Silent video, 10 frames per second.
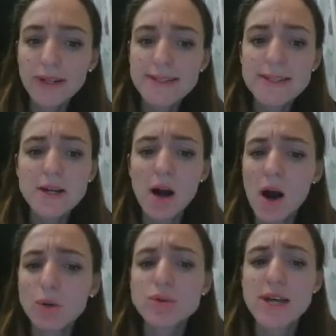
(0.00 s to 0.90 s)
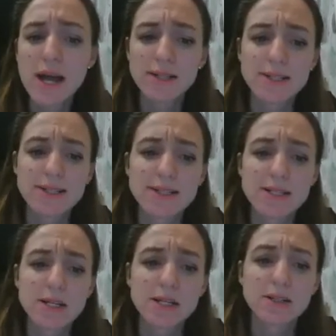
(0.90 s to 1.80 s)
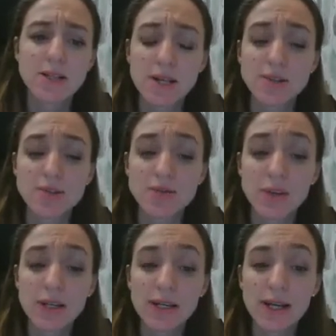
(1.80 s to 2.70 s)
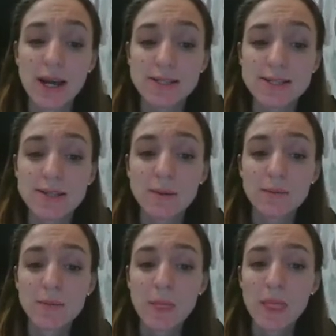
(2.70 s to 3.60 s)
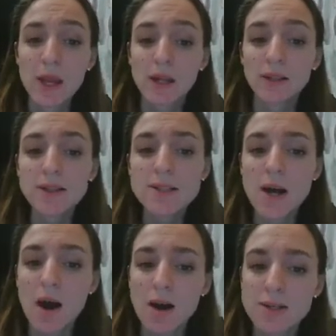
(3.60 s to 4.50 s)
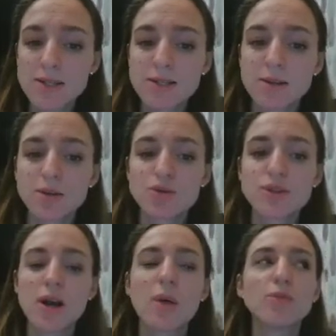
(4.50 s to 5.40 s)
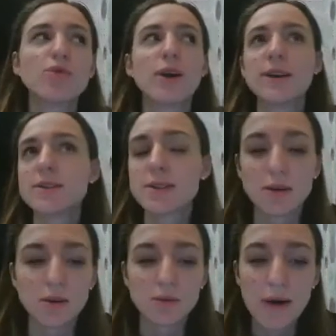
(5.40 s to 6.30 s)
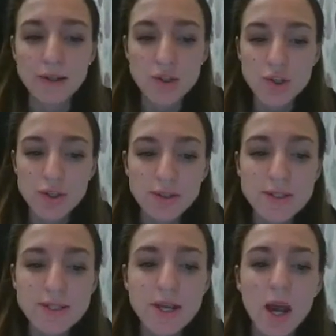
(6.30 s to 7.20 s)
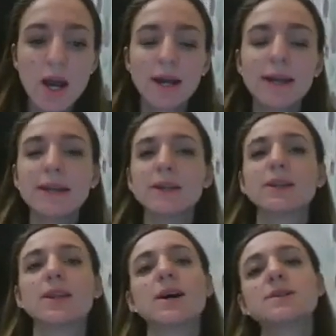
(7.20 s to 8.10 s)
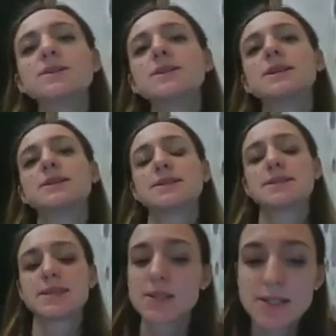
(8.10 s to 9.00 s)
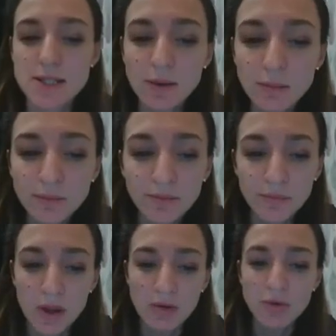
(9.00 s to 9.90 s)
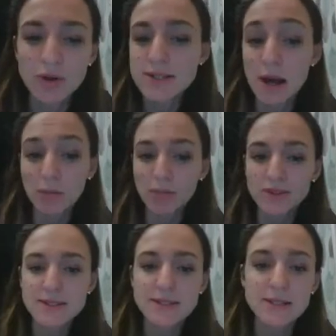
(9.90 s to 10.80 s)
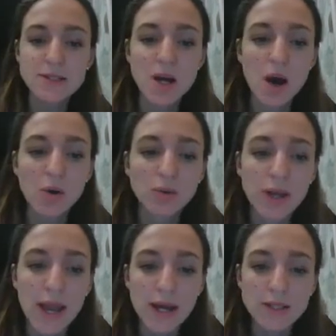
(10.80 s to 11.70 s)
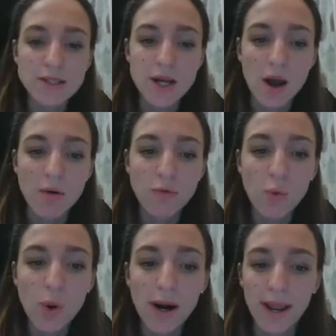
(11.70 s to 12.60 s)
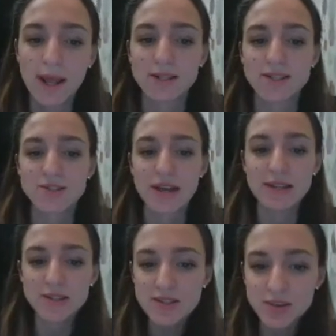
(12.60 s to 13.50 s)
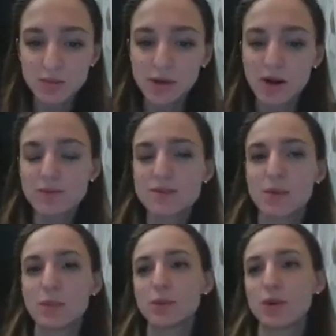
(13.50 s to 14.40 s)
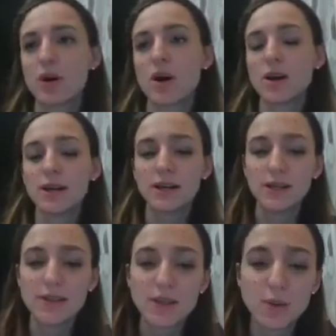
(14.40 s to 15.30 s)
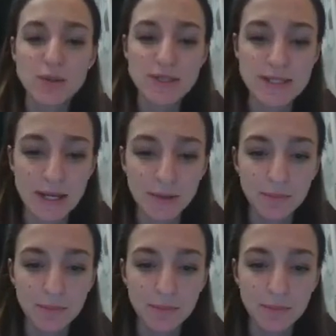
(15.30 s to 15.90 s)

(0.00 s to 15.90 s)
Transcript: see how dentist, uh, dentistry has led us uh, to some great inventions. In 1960, for example, sit down and uh, four handed dentistry becomes popular in the USA